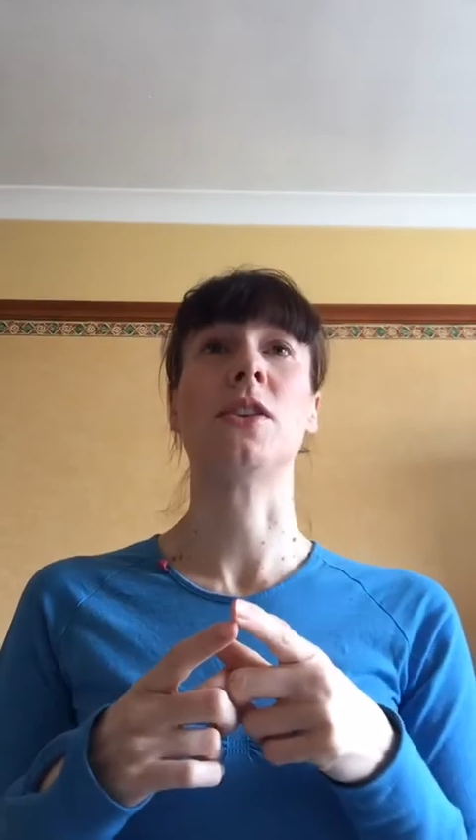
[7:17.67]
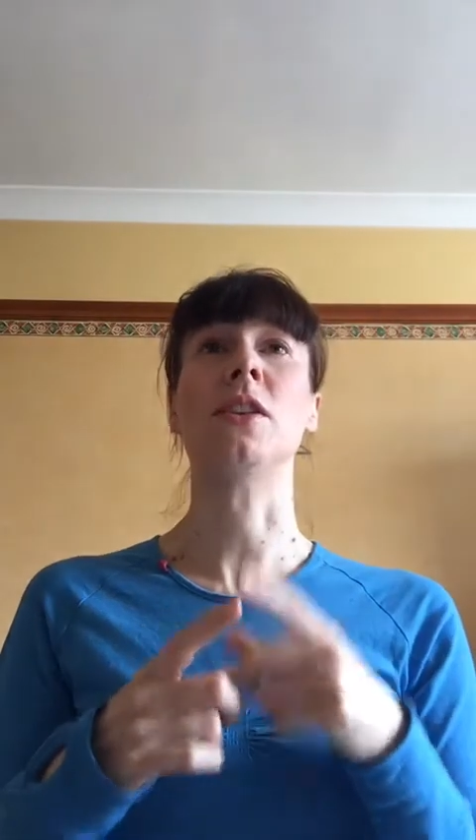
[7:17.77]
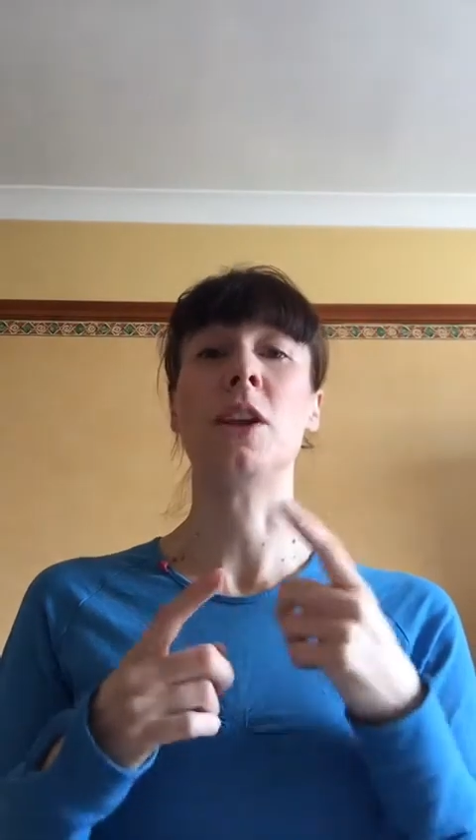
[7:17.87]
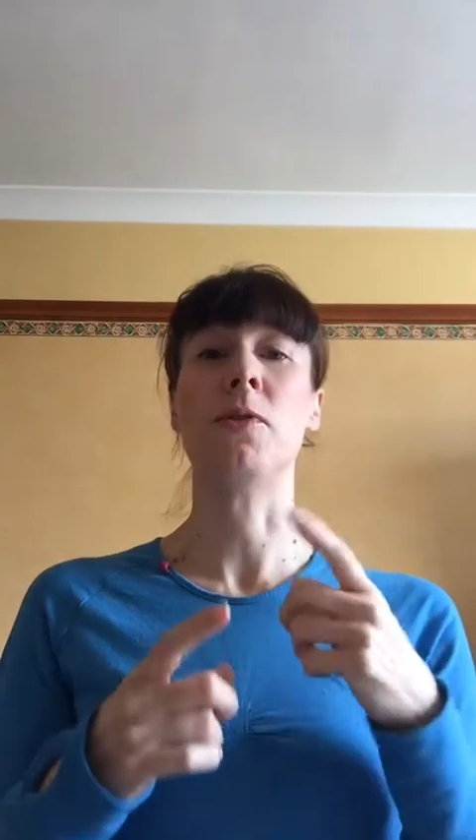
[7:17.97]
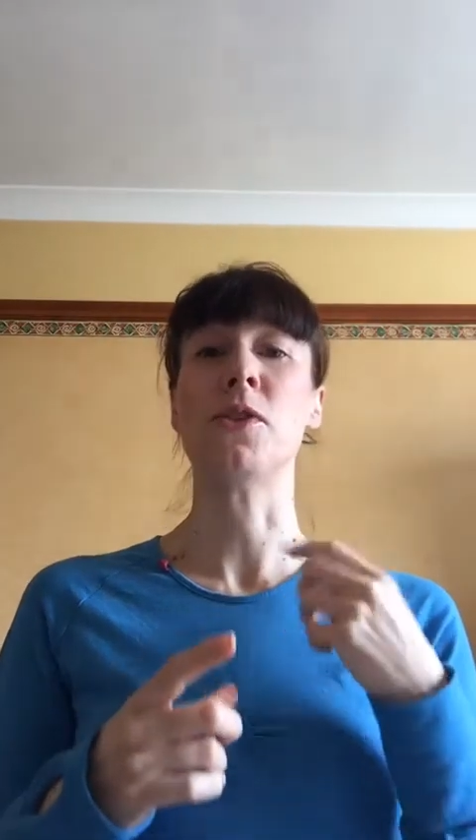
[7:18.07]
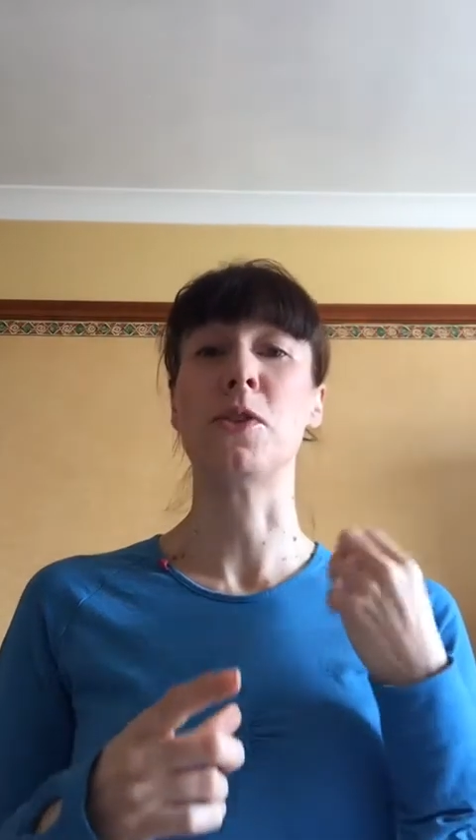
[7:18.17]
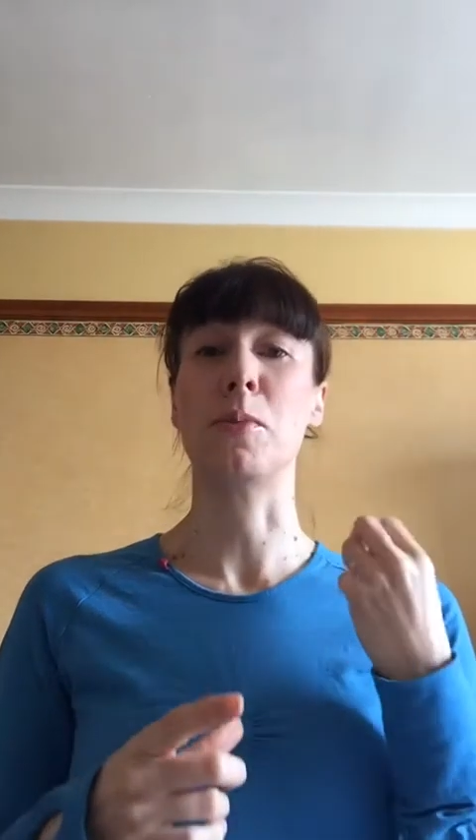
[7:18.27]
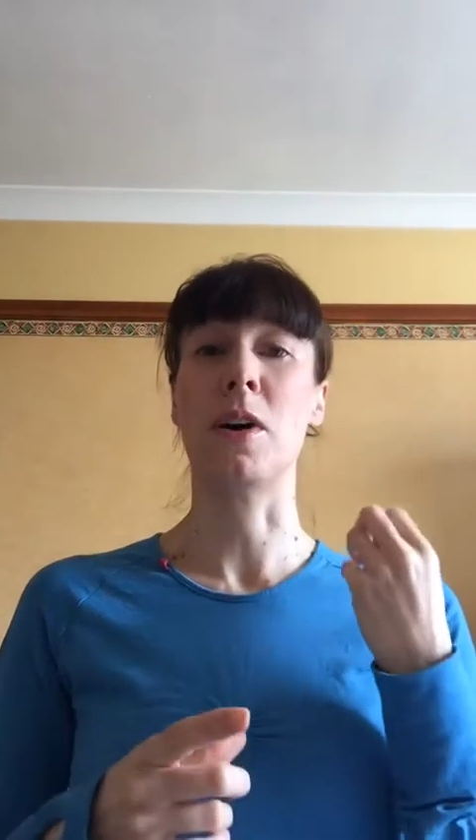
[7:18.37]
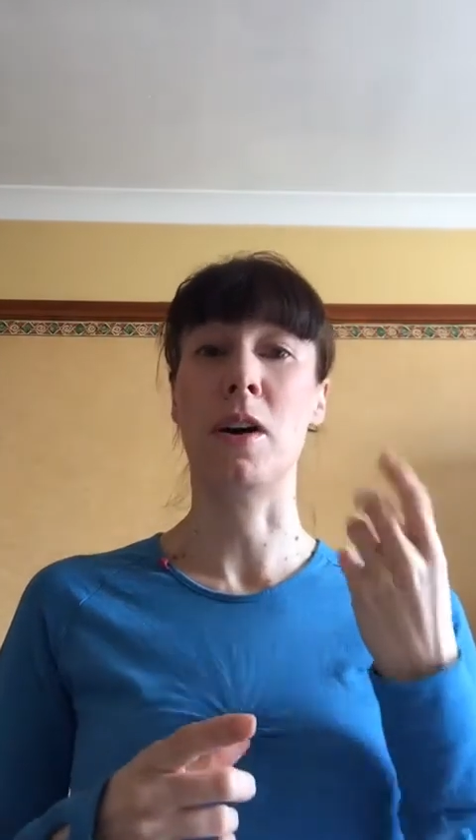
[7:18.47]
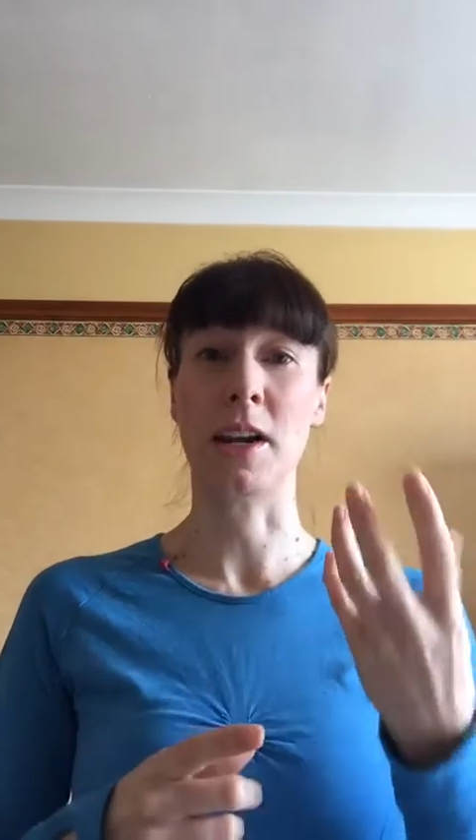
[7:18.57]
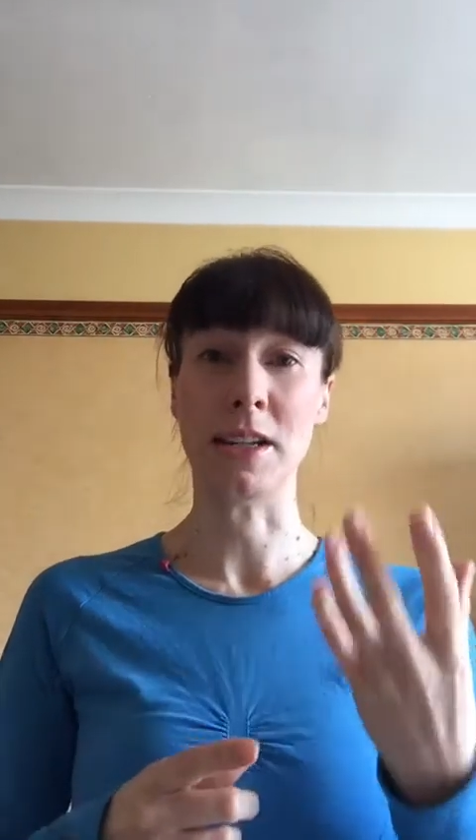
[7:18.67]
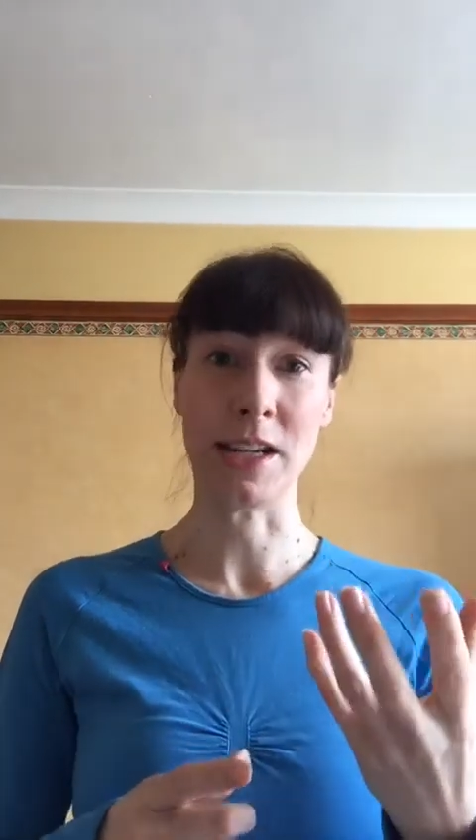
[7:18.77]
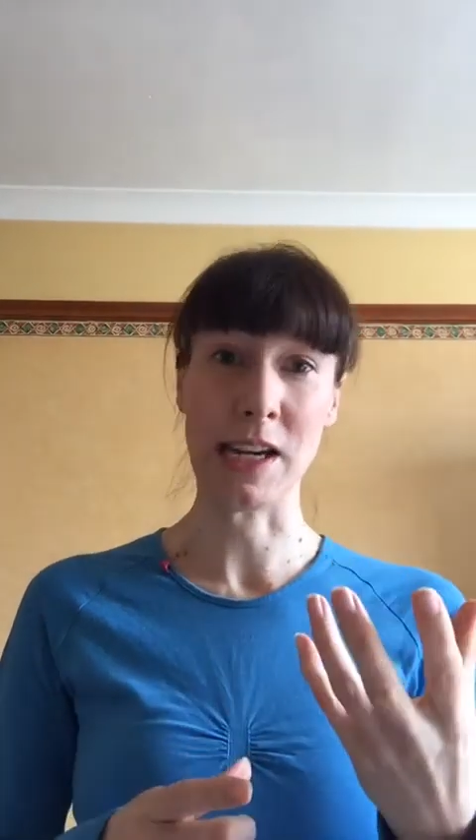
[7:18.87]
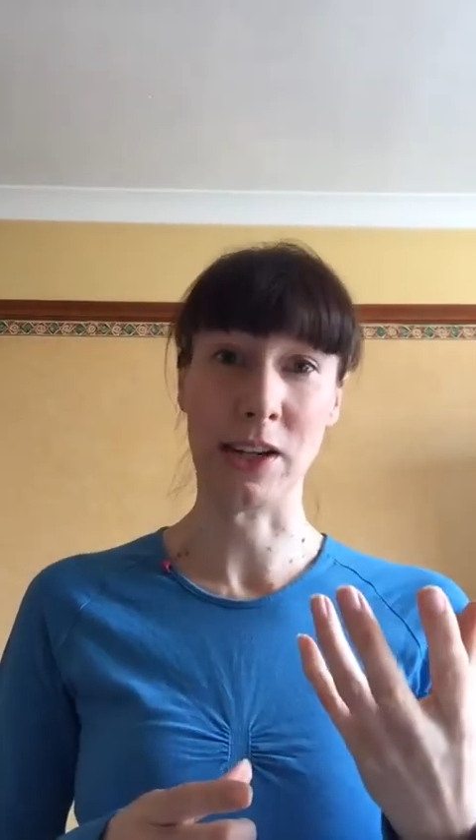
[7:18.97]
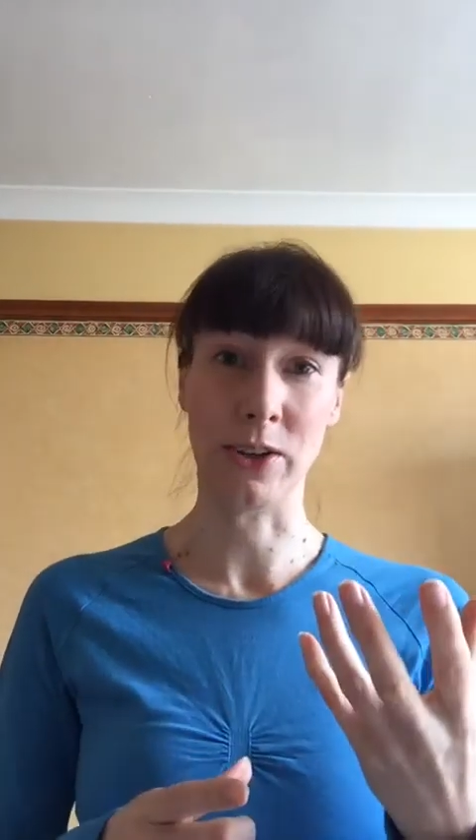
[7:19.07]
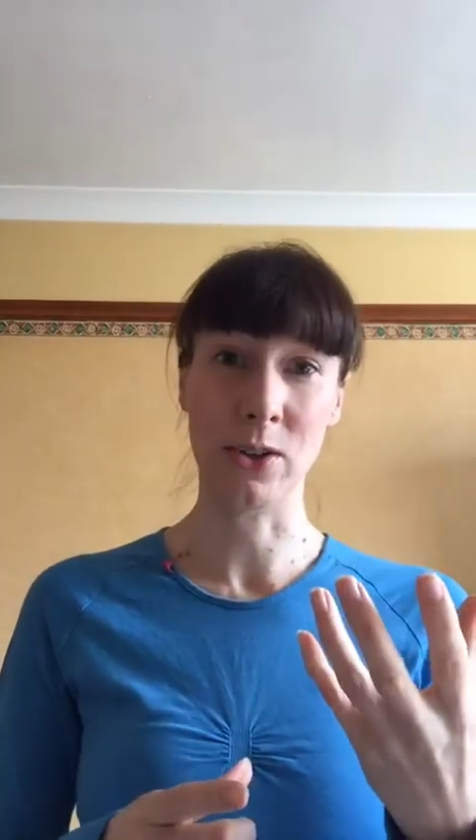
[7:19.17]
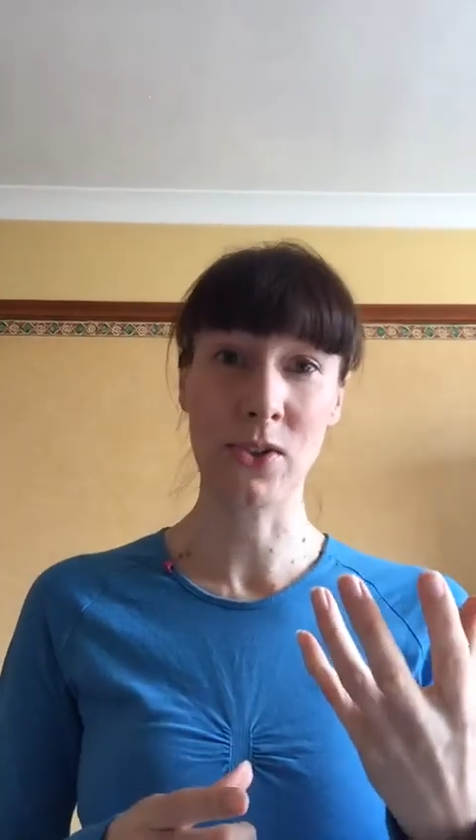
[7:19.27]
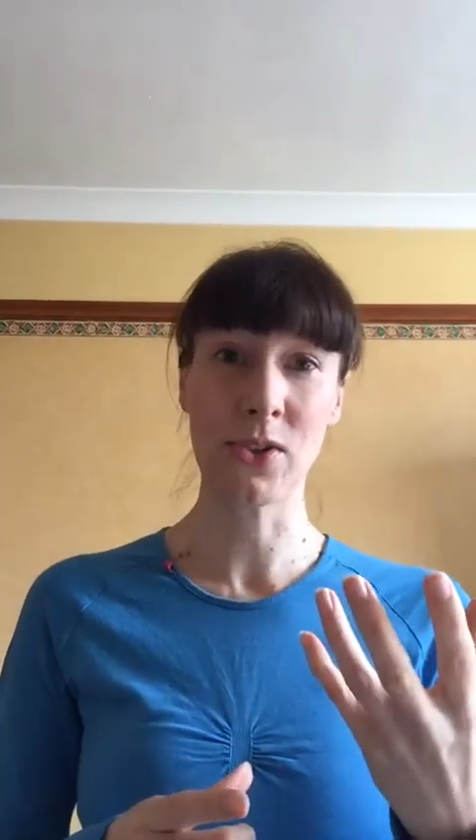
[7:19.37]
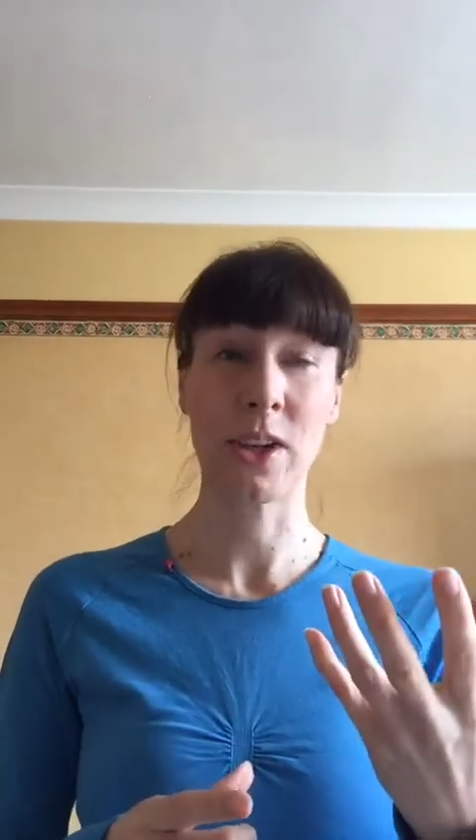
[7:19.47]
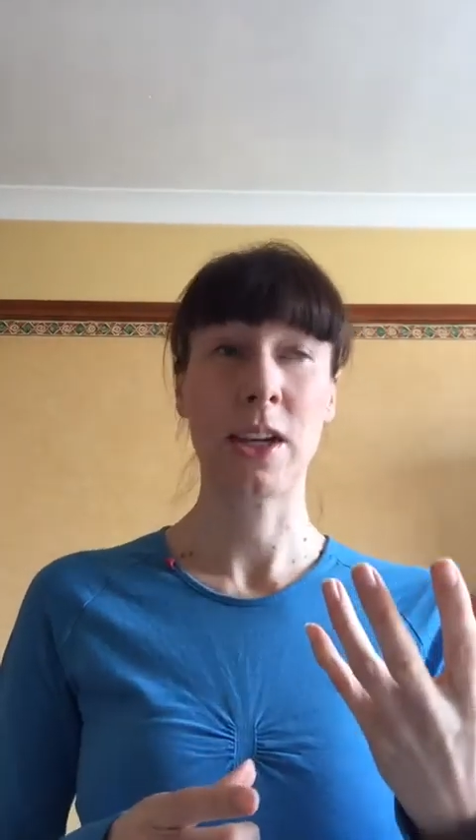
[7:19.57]
and give you some
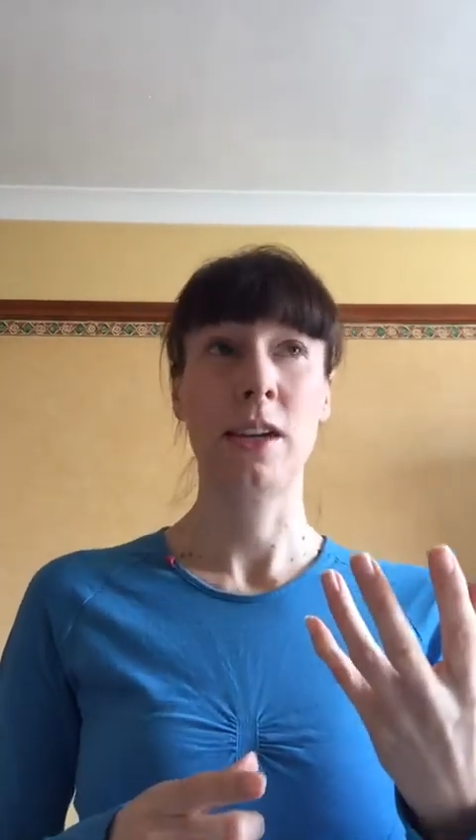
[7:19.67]
ideas